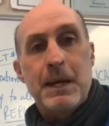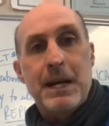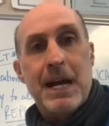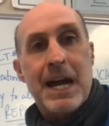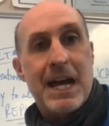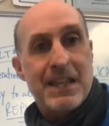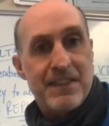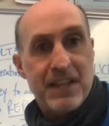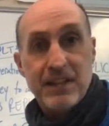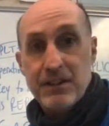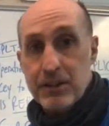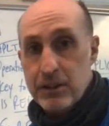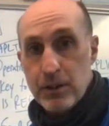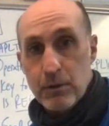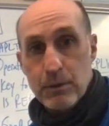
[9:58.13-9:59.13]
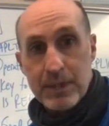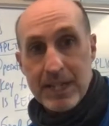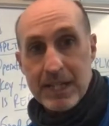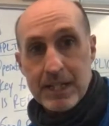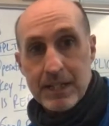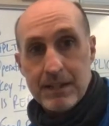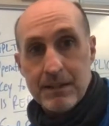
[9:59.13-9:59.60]
I think that they're
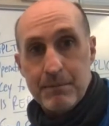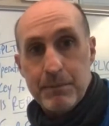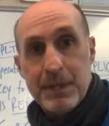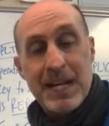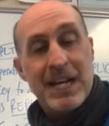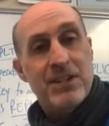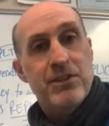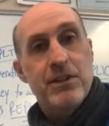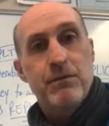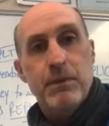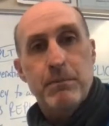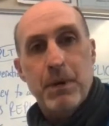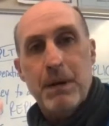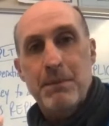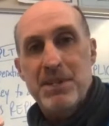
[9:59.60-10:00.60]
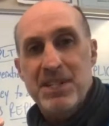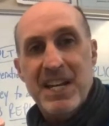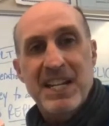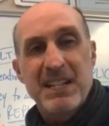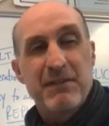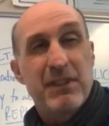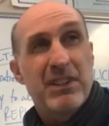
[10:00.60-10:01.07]
related. but actually, if we probably
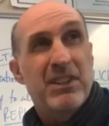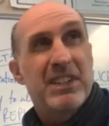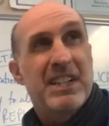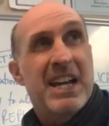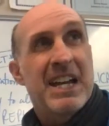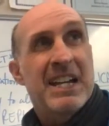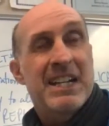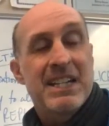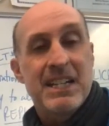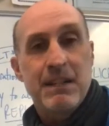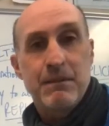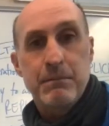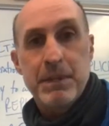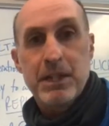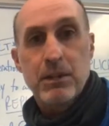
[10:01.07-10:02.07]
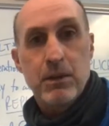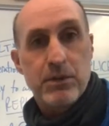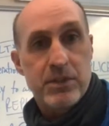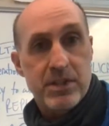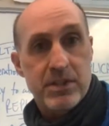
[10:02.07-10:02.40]
scientifically looked at it, it would be close to